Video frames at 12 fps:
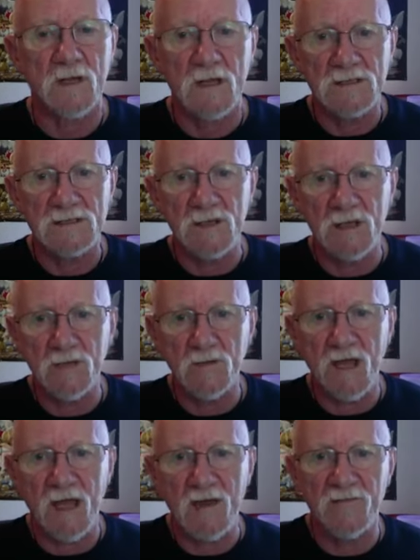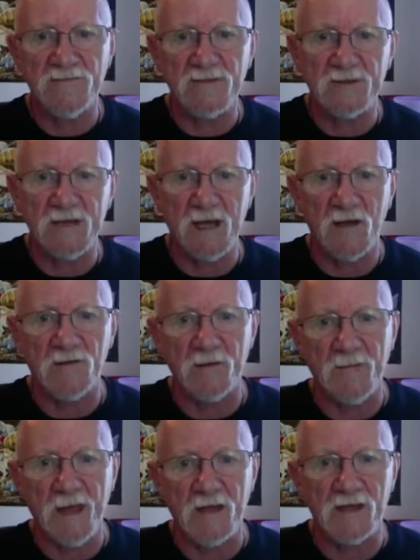So here we have the Tao, the
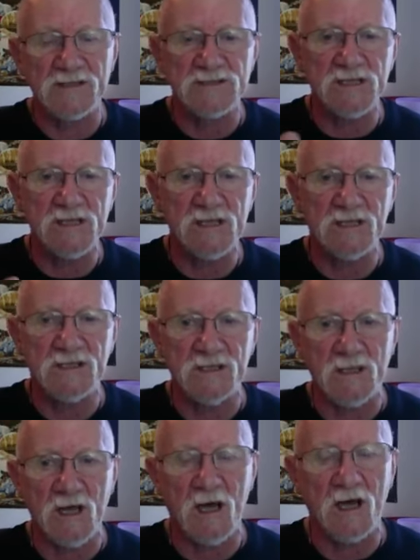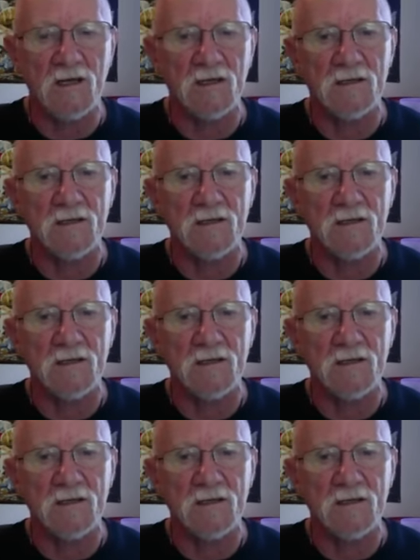balance, the yin, the yang.